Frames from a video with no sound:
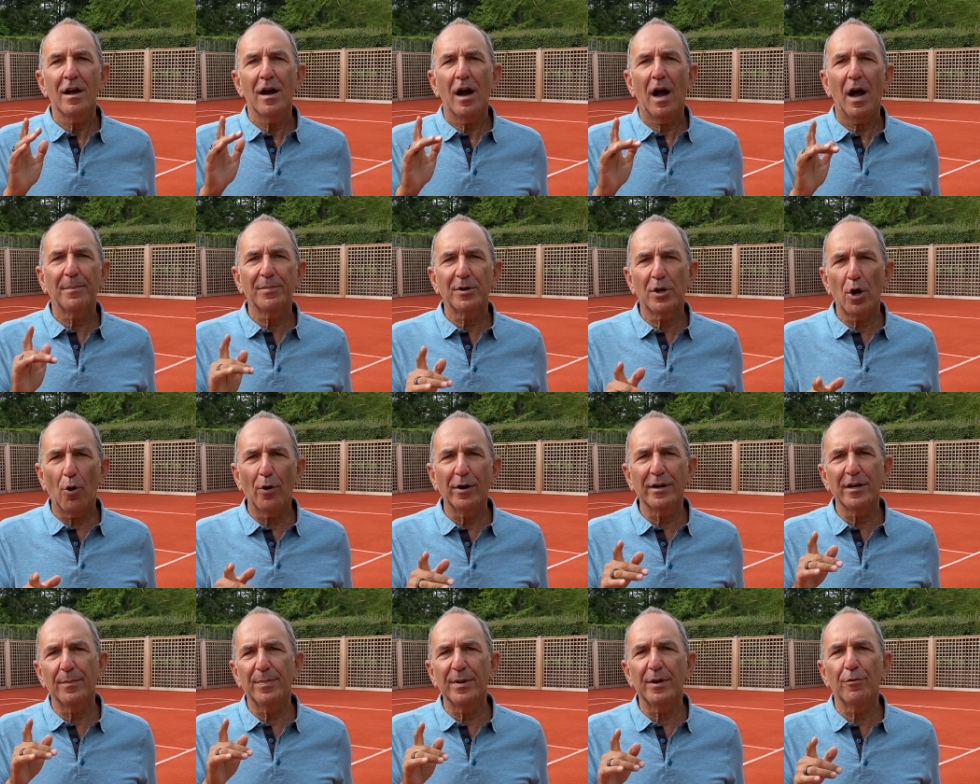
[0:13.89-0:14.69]
I'm
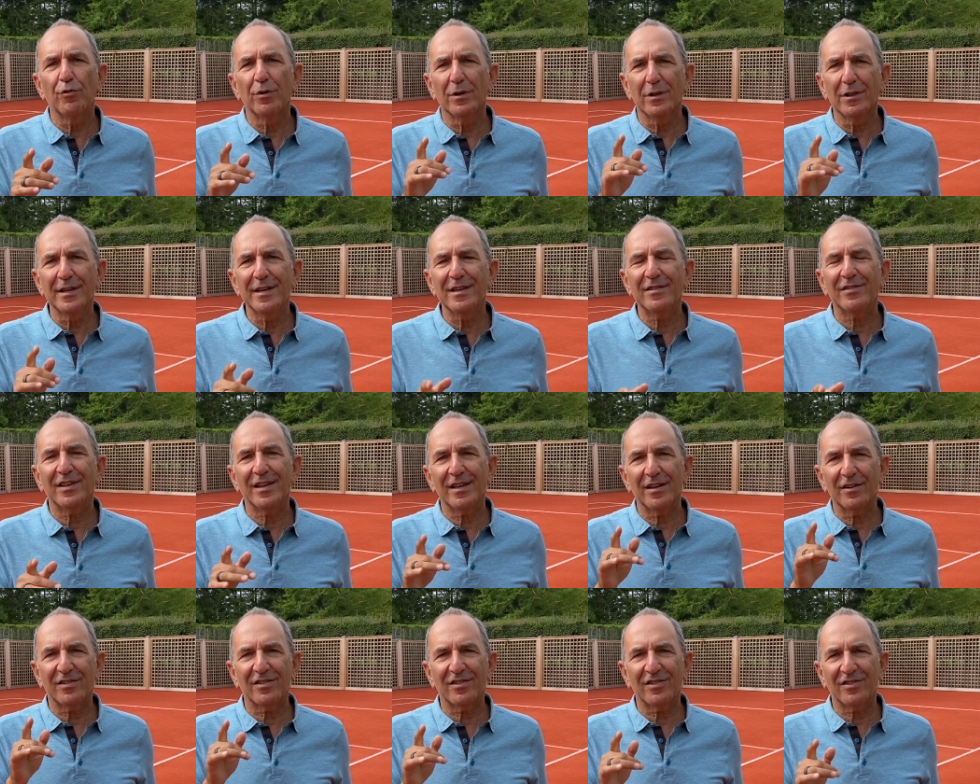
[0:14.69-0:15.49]
going to be
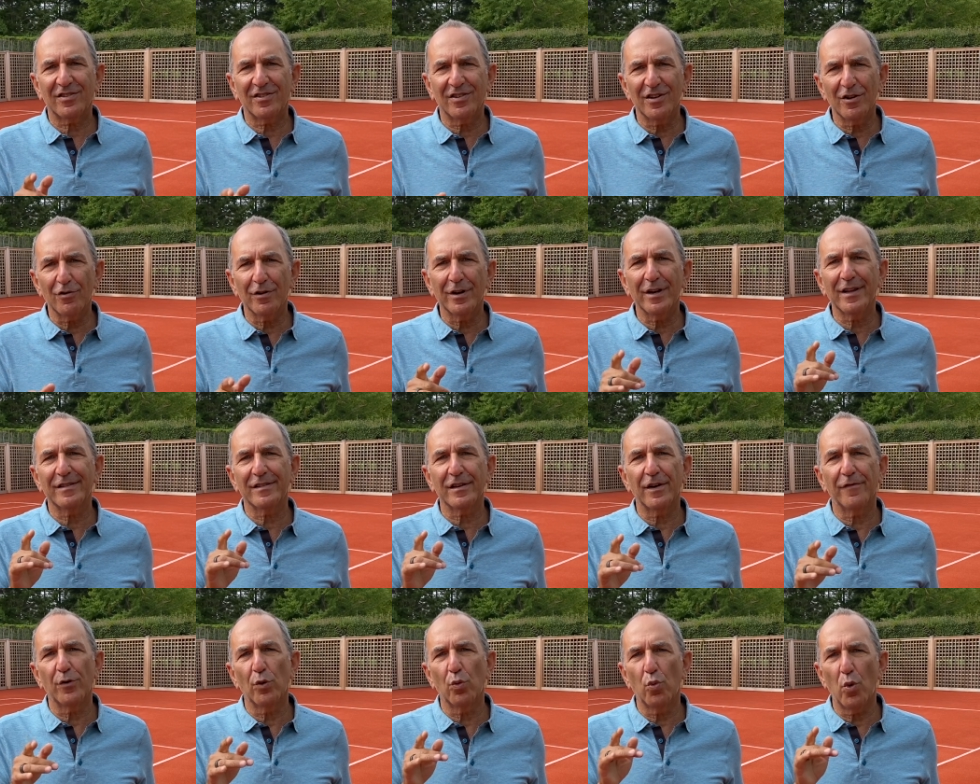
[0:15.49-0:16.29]
releasing a series
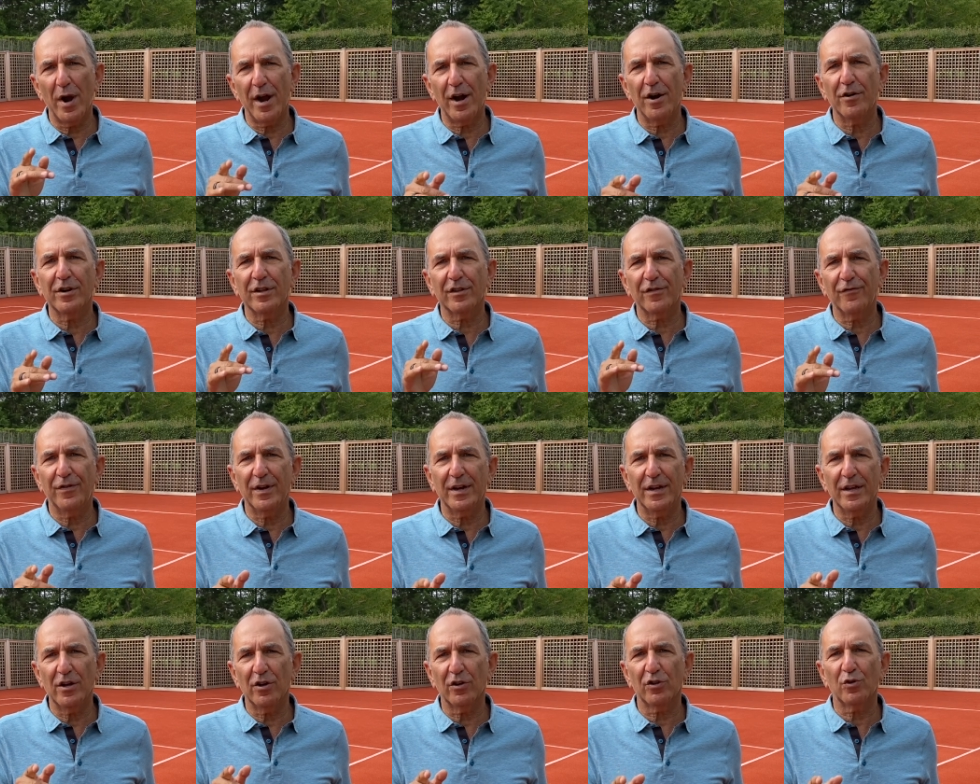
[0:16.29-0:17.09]
of awareness
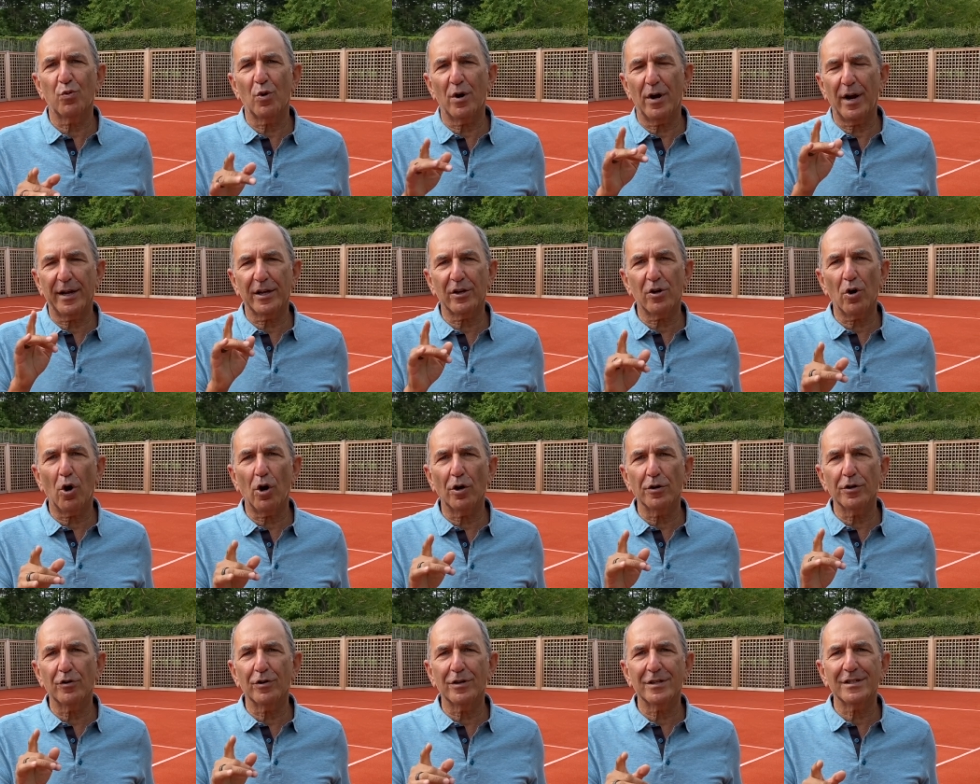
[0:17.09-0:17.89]
videos where I
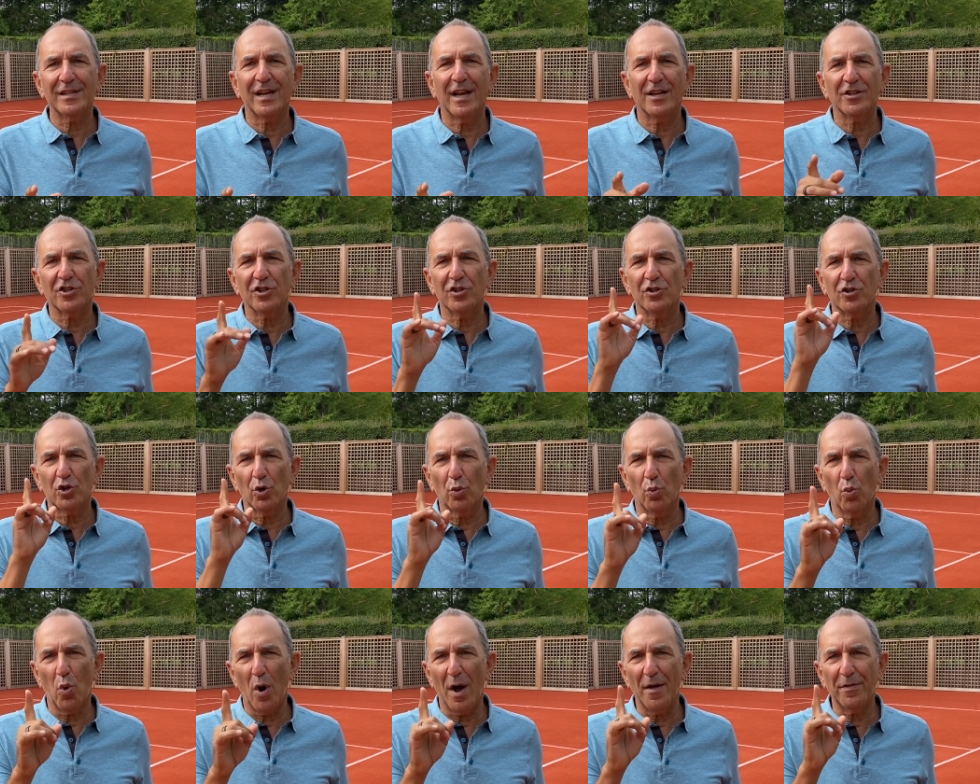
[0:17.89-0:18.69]
call your attention to
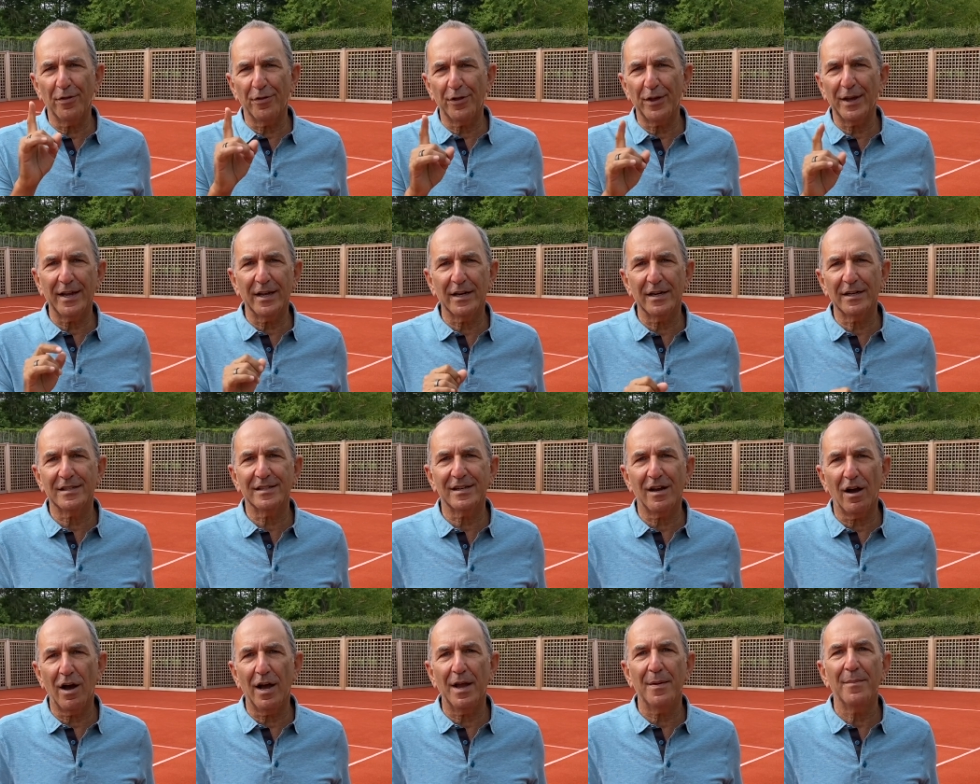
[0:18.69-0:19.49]
one thing at a
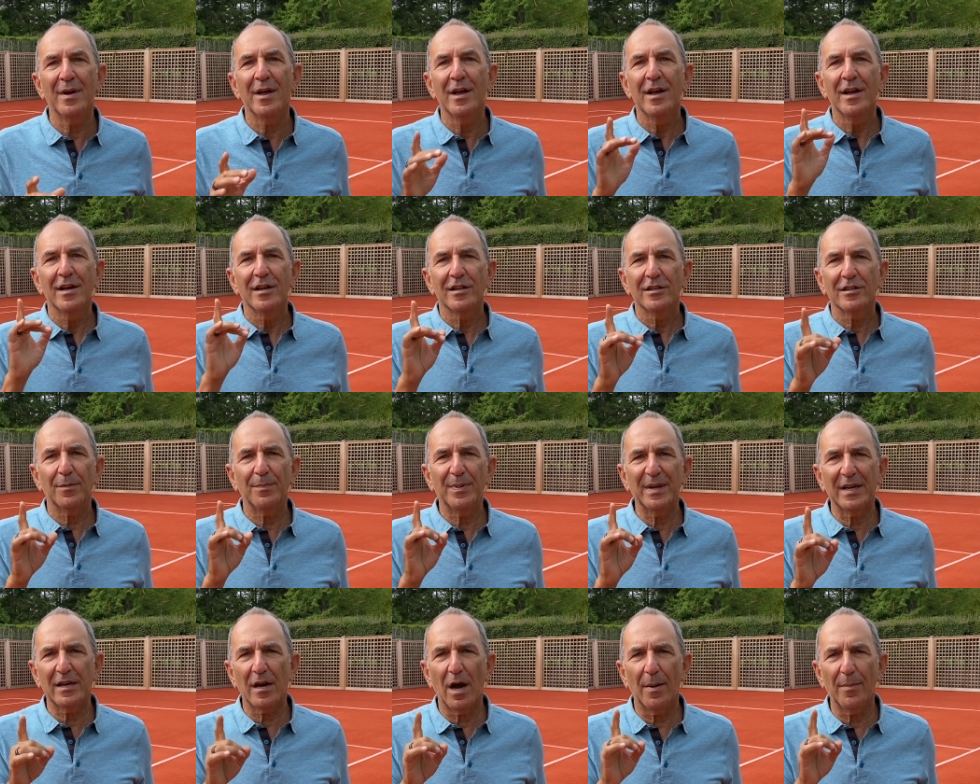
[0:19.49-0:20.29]
time to
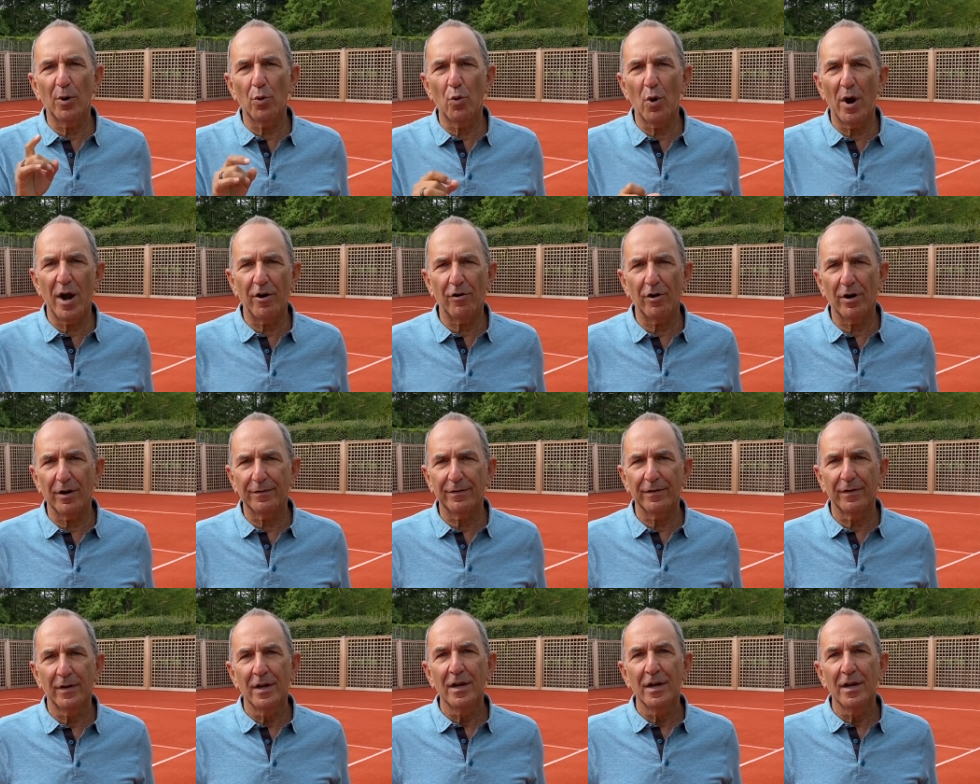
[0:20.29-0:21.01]
become aware of.